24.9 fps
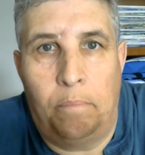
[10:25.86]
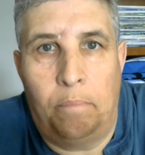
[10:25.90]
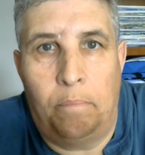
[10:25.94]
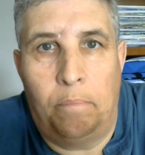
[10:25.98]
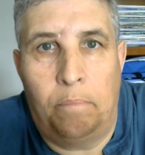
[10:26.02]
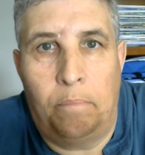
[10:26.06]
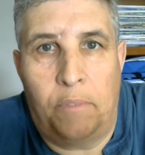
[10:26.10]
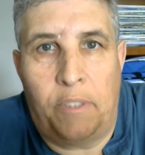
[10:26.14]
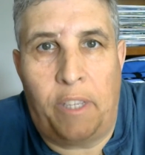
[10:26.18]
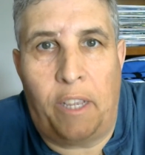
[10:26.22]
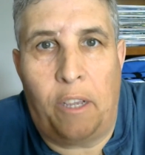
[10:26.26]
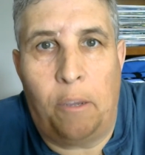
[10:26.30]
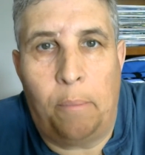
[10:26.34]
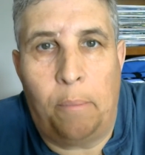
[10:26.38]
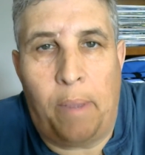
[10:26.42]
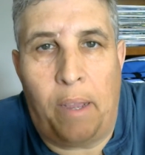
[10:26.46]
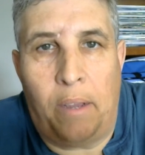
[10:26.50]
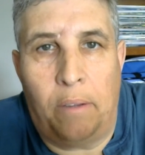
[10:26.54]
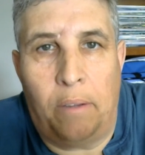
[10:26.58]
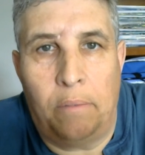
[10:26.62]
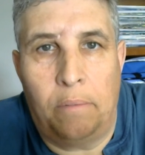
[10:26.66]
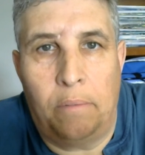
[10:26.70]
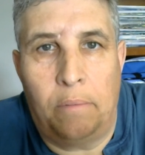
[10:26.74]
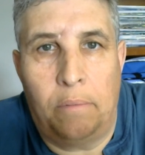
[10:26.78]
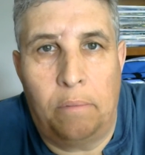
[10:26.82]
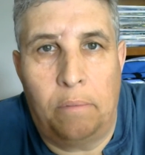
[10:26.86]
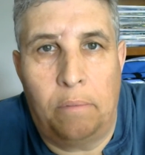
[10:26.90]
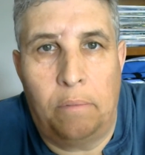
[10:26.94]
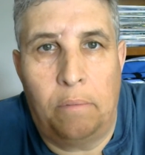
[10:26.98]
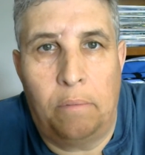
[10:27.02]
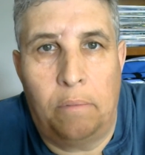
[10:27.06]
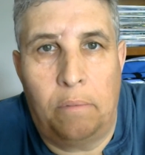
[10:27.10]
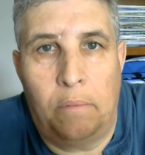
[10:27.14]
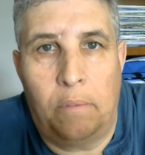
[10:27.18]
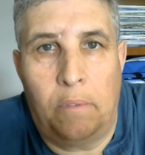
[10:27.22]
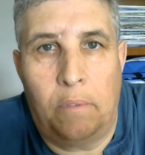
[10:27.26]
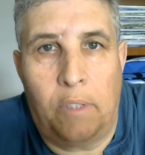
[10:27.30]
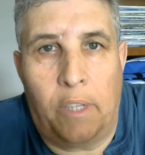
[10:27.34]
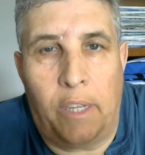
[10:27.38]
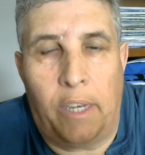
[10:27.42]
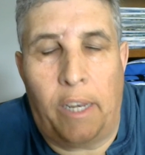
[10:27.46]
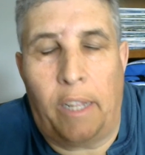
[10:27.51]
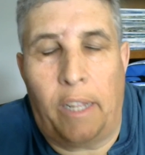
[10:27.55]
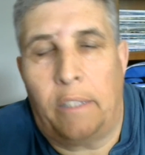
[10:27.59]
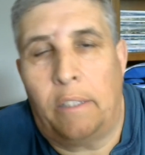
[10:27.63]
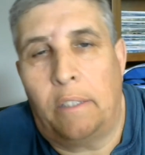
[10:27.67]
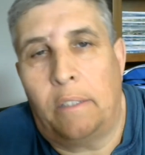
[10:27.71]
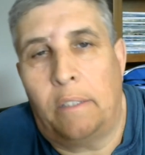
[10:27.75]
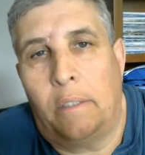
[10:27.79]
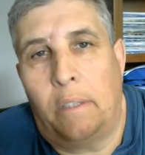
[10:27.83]
tail mount
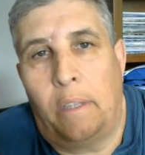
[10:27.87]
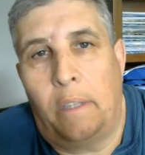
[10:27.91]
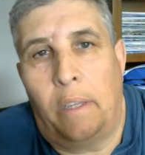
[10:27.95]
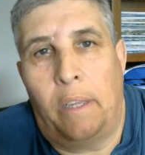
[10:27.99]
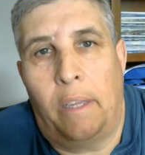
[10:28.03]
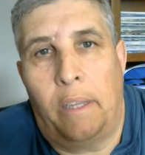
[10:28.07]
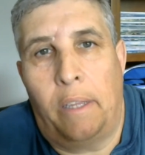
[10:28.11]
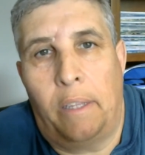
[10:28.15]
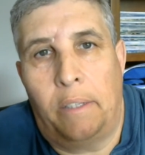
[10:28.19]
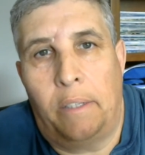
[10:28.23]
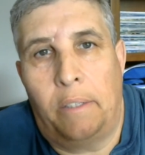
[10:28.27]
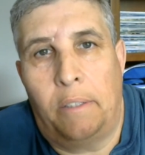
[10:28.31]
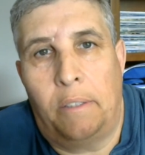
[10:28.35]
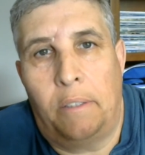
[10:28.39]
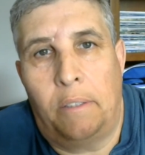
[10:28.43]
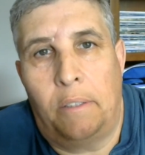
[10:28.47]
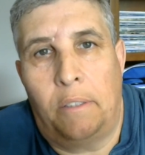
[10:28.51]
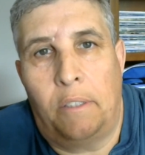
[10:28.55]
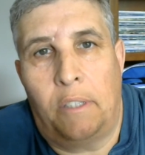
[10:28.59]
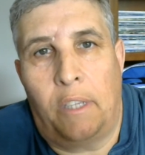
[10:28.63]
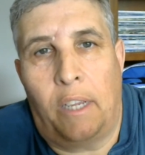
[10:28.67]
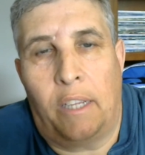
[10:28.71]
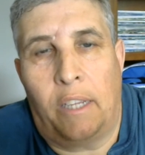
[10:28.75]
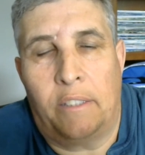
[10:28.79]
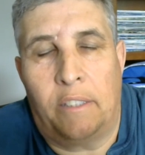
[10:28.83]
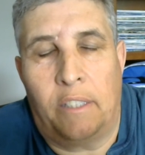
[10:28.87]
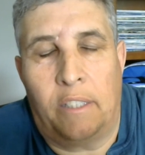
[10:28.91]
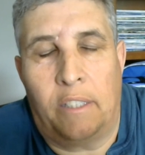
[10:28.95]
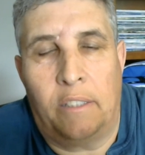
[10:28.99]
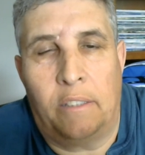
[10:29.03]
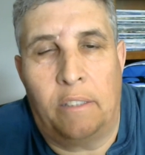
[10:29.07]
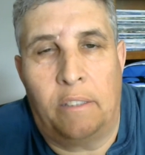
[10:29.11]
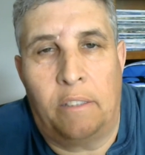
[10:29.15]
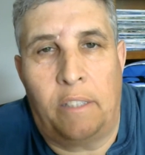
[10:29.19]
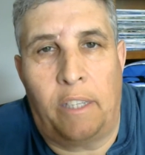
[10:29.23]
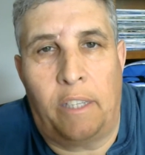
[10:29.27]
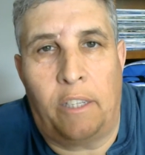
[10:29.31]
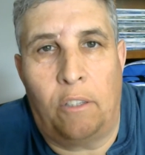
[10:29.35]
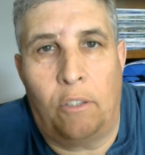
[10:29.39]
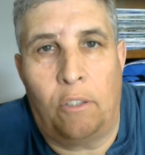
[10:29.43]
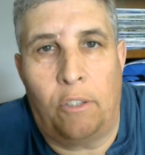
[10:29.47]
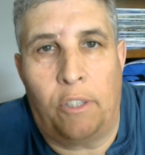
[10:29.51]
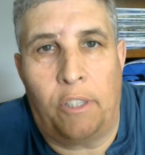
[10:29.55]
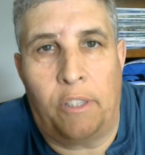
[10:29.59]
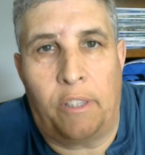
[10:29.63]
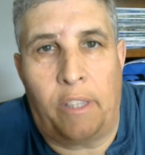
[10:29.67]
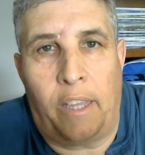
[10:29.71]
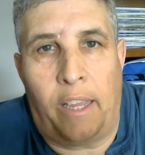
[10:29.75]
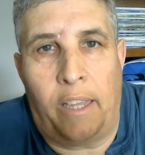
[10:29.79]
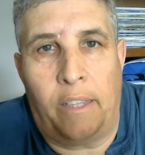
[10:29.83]
connected, and you got to take a look at
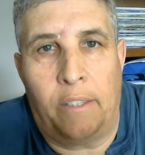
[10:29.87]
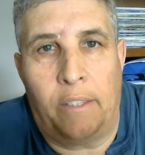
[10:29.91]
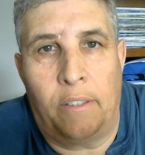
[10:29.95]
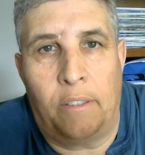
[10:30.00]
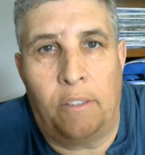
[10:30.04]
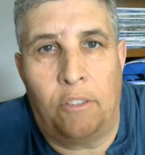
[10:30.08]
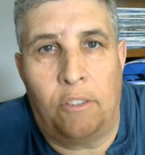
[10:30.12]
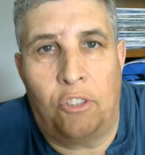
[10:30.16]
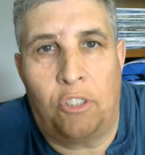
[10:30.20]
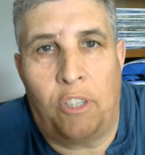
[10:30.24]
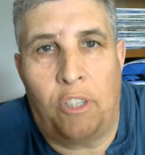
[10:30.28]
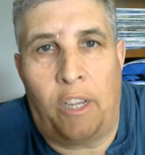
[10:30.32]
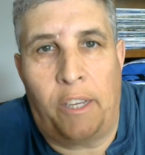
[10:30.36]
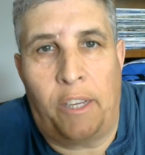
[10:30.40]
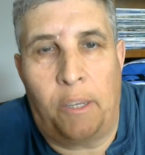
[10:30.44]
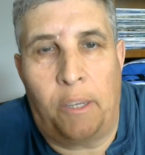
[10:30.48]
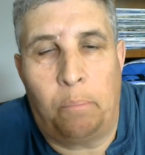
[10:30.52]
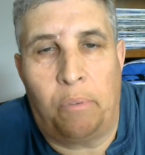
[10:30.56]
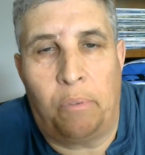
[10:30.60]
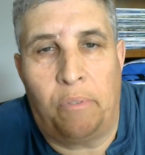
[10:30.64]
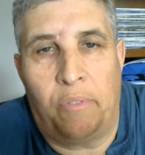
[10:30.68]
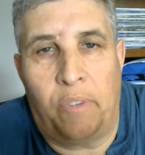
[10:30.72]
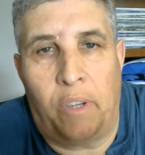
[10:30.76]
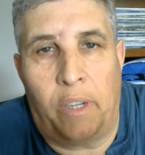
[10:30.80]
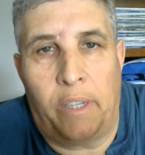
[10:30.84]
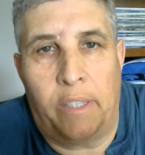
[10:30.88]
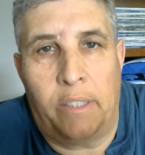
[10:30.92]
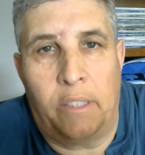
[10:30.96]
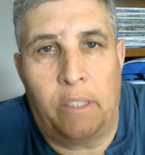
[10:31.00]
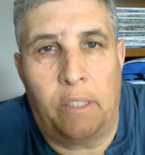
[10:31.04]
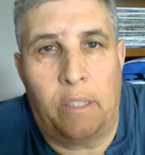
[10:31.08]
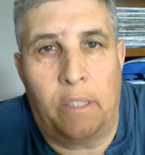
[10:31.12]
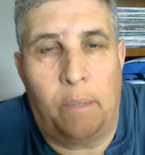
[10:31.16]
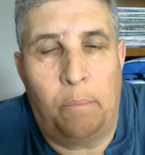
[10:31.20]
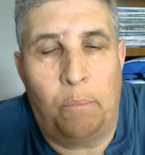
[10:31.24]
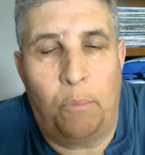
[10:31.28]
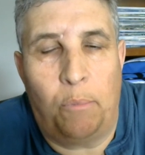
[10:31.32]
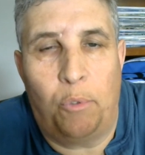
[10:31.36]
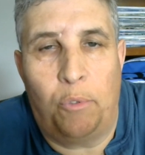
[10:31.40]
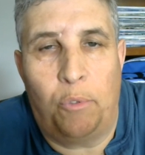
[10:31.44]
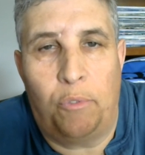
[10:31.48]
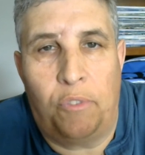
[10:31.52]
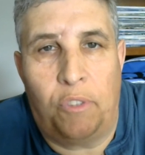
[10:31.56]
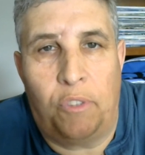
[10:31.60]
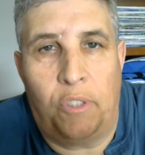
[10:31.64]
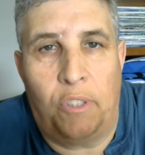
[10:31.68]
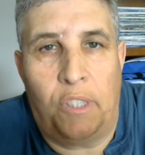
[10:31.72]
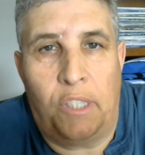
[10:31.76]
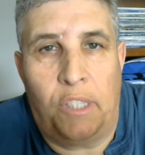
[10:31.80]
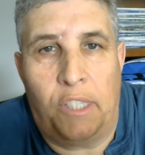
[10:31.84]
that and the shot it provides, I moved to
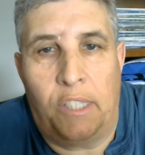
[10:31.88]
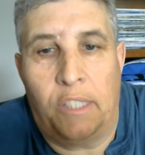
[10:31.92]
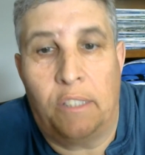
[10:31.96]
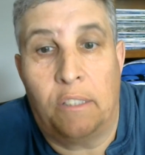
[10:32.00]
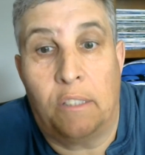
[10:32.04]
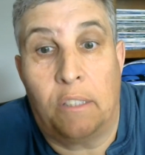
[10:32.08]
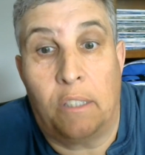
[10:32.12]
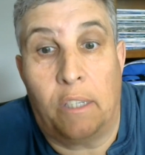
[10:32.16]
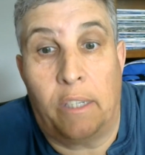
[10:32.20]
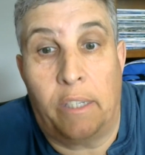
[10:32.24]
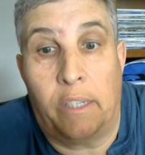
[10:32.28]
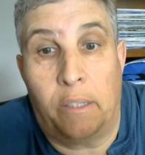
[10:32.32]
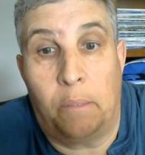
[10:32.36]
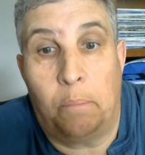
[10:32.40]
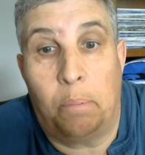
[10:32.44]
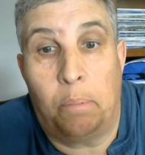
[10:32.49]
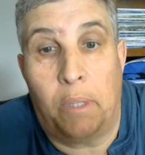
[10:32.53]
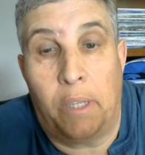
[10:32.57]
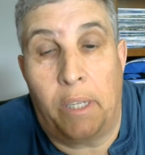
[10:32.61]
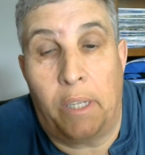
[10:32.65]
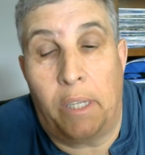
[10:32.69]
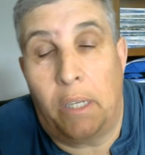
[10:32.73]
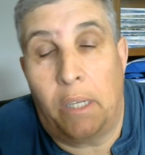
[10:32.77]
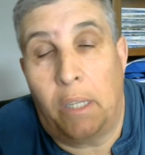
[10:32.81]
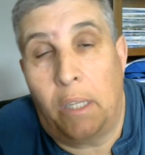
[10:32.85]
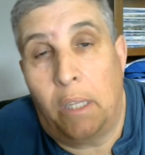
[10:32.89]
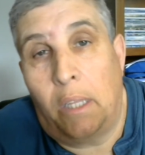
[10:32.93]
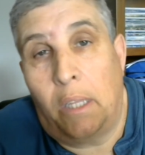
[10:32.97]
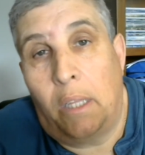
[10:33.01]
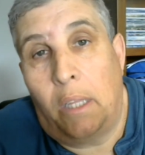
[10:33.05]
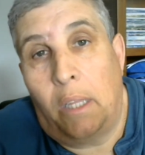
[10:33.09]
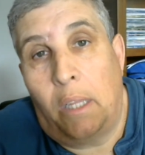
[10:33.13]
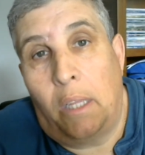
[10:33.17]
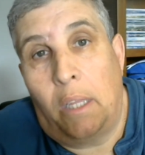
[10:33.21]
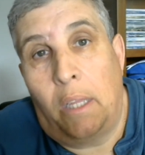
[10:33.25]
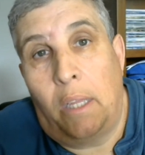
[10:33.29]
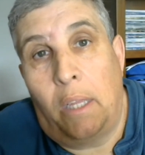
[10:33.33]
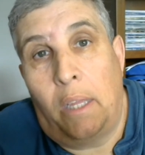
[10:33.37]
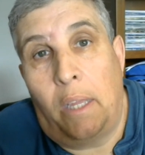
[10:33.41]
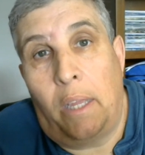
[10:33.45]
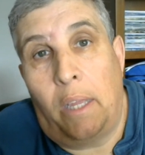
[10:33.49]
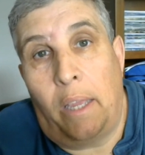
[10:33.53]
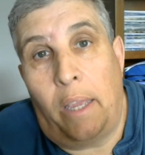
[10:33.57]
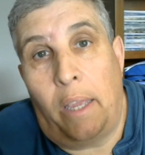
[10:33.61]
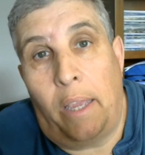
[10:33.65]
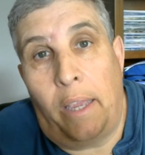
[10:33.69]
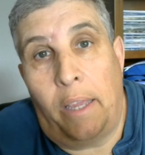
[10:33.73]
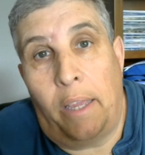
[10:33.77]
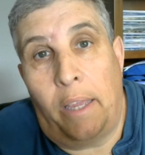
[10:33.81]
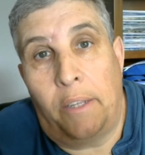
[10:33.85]
the inside of the plane,
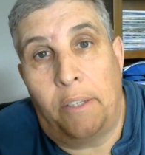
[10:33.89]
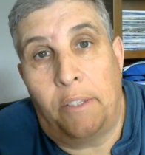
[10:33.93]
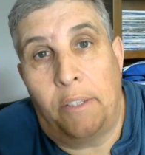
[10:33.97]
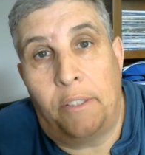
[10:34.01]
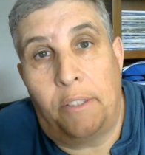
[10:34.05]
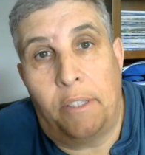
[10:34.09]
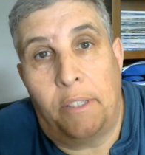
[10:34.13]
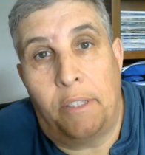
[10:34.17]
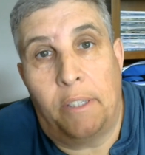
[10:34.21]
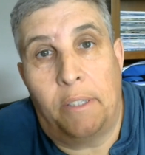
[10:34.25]
and